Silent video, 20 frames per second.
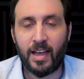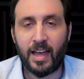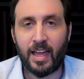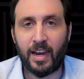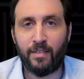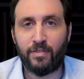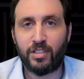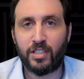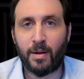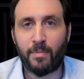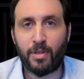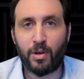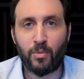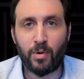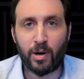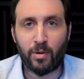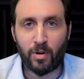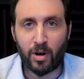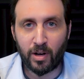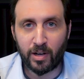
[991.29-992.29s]
and if something
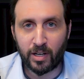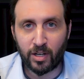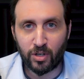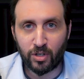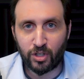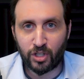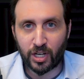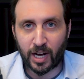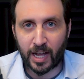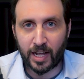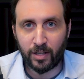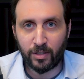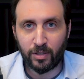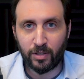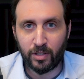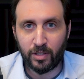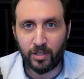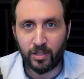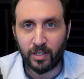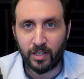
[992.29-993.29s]
went wrong in your
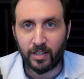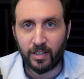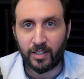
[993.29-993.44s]
childhood